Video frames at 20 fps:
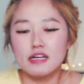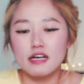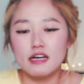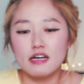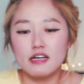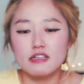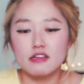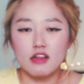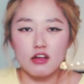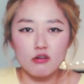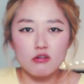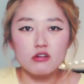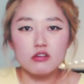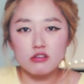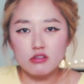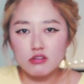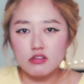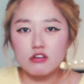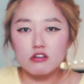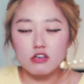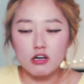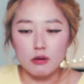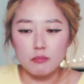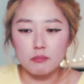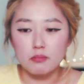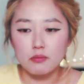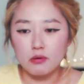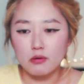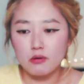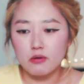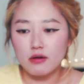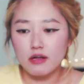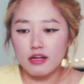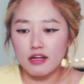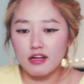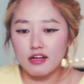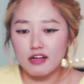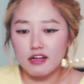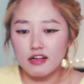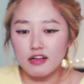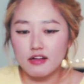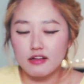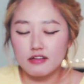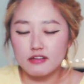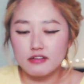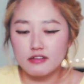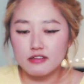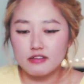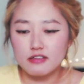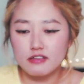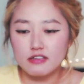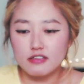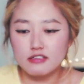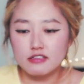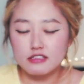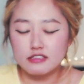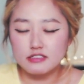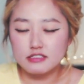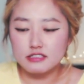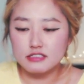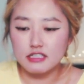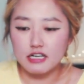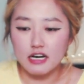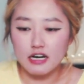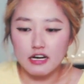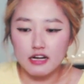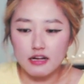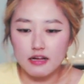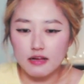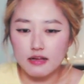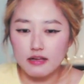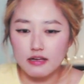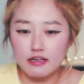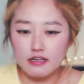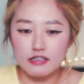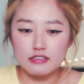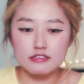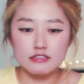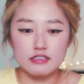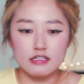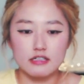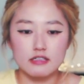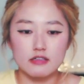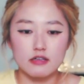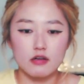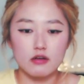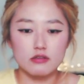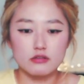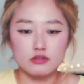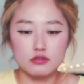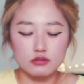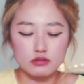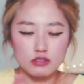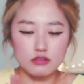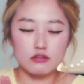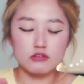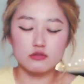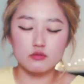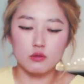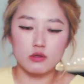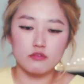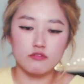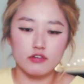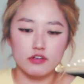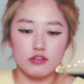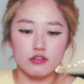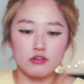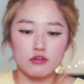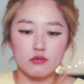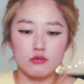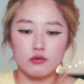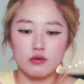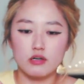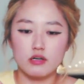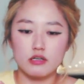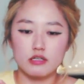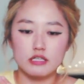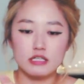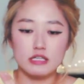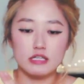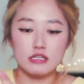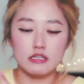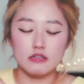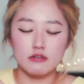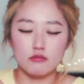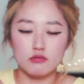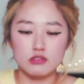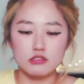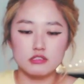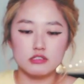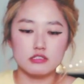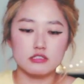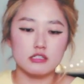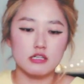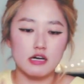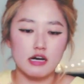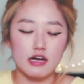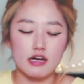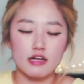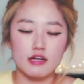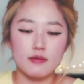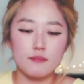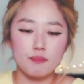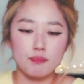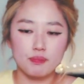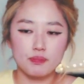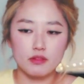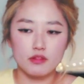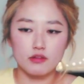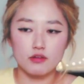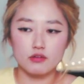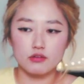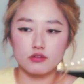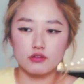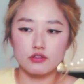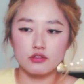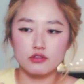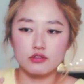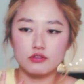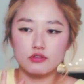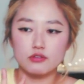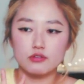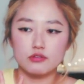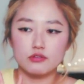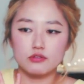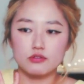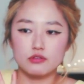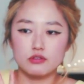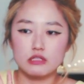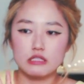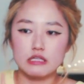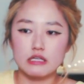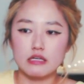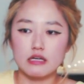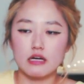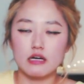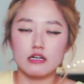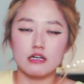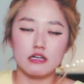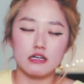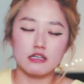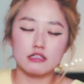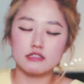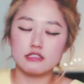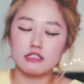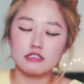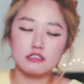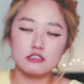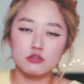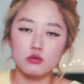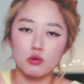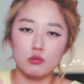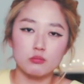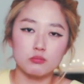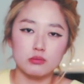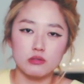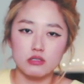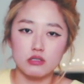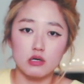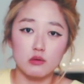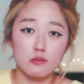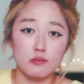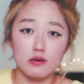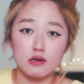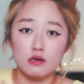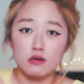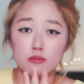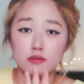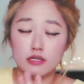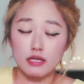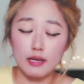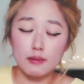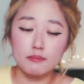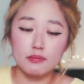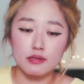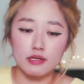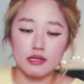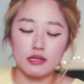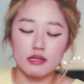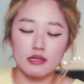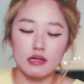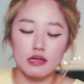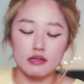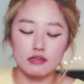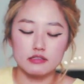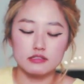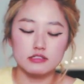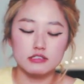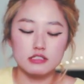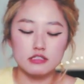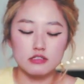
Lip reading: And there were a couple, and this guy, I guess so there was one video where this guy he has his own book about gambling and